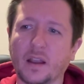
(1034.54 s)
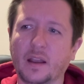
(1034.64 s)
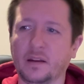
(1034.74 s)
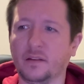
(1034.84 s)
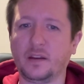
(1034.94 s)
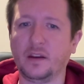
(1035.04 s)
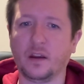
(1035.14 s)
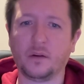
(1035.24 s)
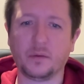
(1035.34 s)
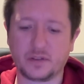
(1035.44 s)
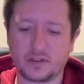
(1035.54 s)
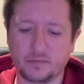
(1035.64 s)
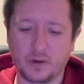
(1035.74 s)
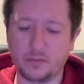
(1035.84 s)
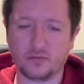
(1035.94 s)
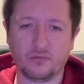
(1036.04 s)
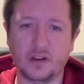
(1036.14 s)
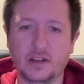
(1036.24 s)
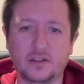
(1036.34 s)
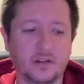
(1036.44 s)
I was
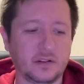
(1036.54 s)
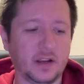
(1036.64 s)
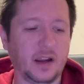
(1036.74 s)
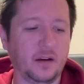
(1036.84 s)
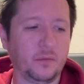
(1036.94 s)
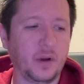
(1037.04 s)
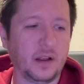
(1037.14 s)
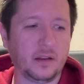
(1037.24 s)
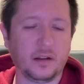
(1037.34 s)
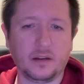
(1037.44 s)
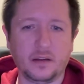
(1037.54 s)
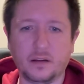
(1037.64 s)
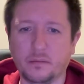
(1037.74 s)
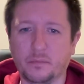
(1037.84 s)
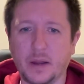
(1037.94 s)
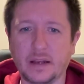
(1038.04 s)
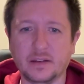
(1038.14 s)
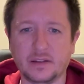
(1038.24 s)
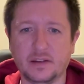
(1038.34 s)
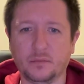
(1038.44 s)
really shocked at how well
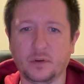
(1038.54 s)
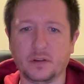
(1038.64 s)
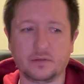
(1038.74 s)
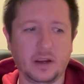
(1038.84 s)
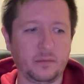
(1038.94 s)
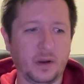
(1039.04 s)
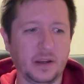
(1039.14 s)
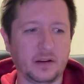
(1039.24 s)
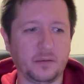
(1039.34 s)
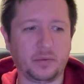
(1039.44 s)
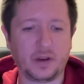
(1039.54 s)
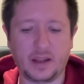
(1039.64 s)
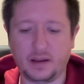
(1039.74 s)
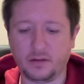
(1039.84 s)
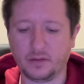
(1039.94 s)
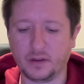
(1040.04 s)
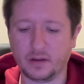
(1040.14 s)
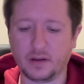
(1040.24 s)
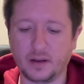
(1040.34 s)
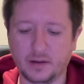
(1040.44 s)
balanced it was, how well it could play on
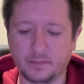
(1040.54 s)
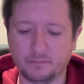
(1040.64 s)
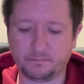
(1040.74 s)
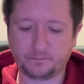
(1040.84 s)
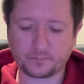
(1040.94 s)
the